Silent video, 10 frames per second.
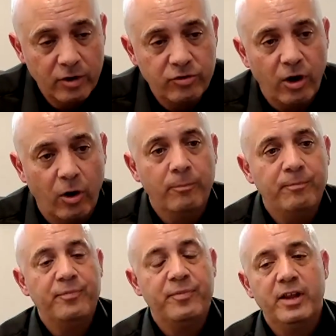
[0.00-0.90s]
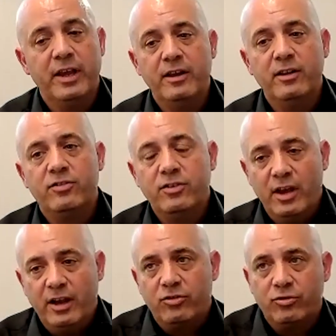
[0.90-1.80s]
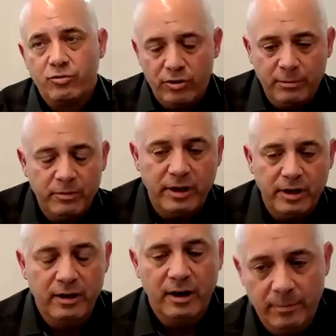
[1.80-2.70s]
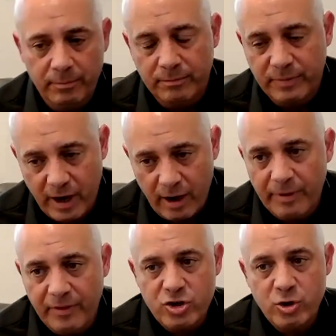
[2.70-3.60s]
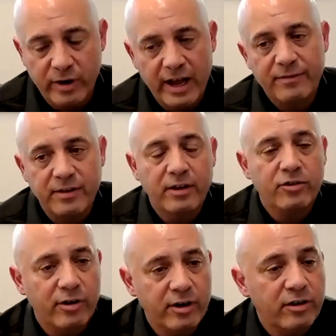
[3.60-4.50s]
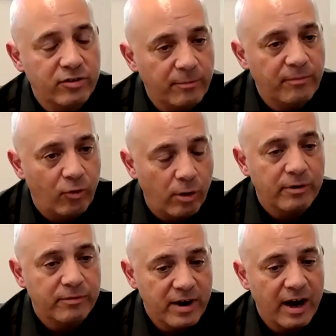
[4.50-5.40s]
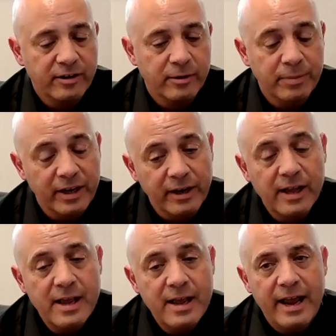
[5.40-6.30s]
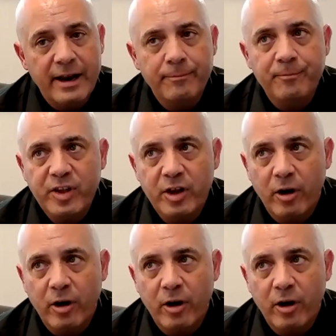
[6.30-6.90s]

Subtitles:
So it is extremely common that you would have to enter into some form of non-compete. And